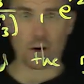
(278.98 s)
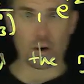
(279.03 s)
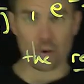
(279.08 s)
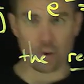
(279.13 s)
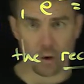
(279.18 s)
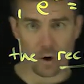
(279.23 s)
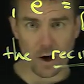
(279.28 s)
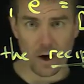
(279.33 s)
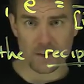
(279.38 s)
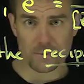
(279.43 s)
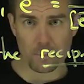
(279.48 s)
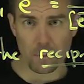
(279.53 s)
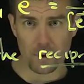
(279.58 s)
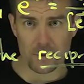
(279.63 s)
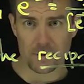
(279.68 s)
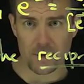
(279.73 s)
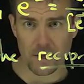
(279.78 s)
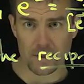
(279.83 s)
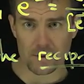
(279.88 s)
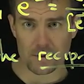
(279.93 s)
I can cross
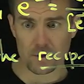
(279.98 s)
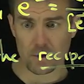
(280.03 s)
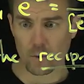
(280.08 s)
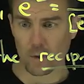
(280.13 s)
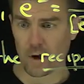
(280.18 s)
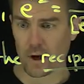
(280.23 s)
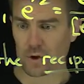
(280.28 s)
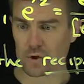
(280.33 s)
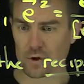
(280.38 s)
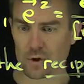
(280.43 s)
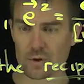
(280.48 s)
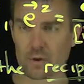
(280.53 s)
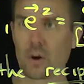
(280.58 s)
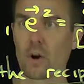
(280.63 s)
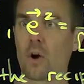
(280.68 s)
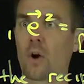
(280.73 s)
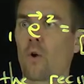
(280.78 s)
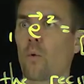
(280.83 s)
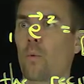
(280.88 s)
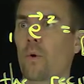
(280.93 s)
both sides of the equation
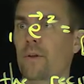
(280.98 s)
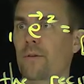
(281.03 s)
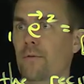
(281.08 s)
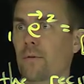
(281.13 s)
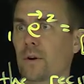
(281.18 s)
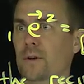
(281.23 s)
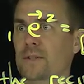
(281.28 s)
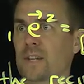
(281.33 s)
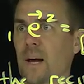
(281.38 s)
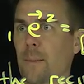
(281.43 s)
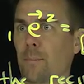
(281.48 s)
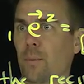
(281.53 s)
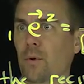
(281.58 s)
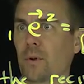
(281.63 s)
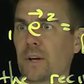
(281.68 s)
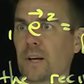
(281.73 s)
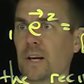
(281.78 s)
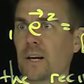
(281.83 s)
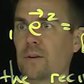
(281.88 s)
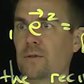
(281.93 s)
with, for
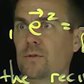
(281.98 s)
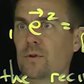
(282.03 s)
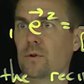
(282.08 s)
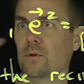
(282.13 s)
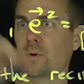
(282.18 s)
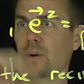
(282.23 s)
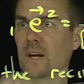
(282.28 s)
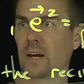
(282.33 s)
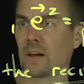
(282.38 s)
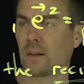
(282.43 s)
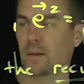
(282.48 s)
example, E2,